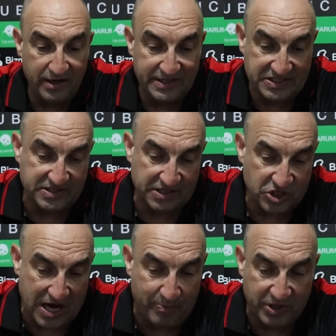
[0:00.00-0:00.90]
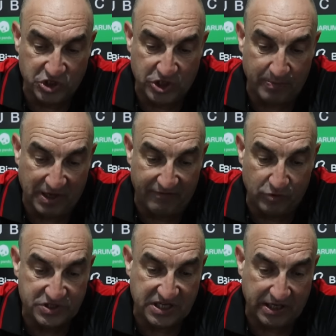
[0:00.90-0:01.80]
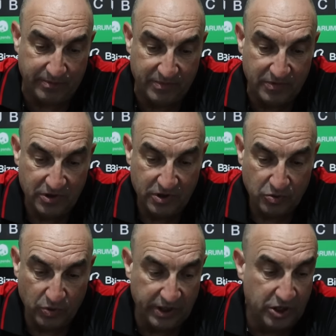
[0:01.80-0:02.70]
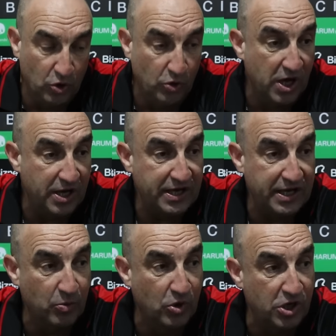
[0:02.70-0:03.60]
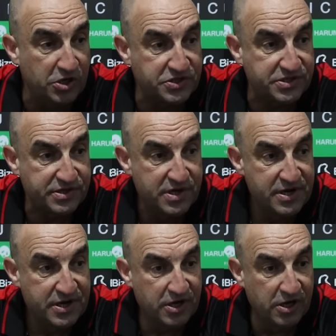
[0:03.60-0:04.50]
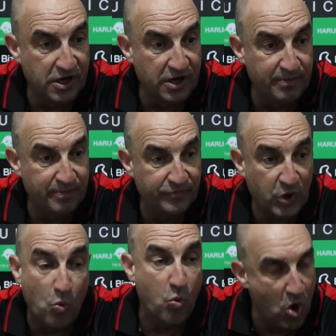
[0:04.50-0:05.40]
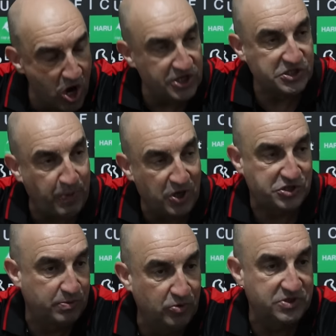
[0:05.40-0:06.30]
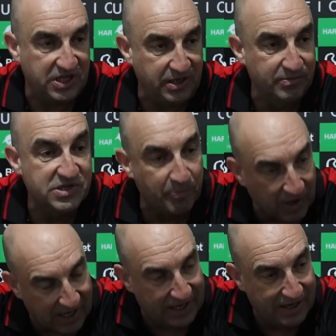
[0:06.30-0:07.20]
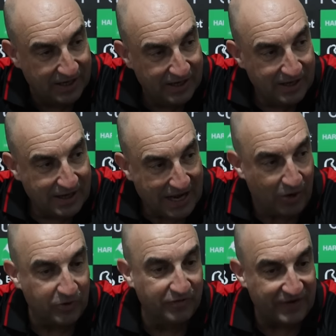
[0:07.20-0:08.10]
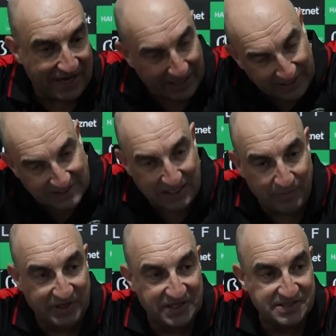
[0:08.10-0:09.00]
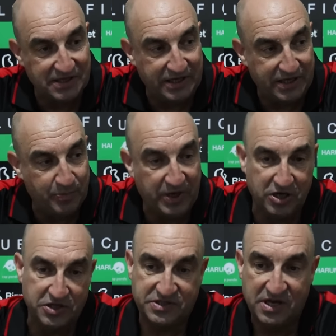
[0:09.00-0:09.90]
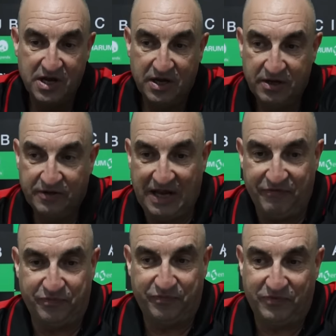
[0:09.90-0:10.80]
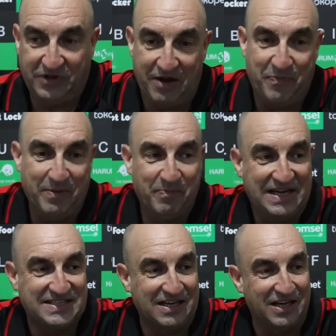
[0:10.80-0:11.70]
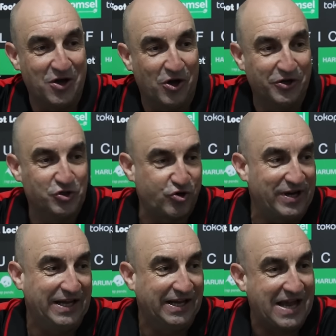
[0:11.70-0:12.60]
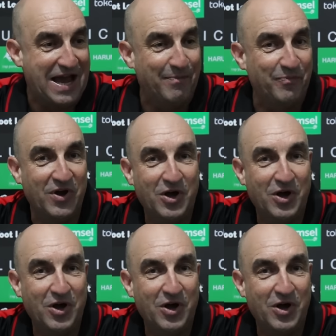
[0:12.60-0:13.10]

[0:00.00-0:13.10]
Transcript: This is a championship level team. We knew that it was the worst possible team to play out of any team in this league, because they've been basically on training camp